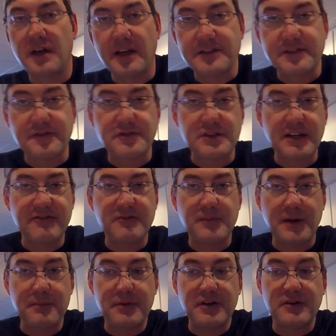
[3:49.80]
As if shaving
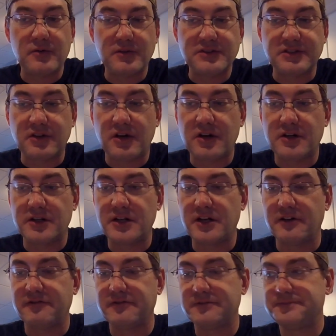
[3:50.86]
my beard wasn't hard
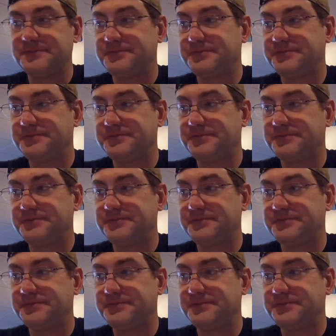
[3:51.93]
enough,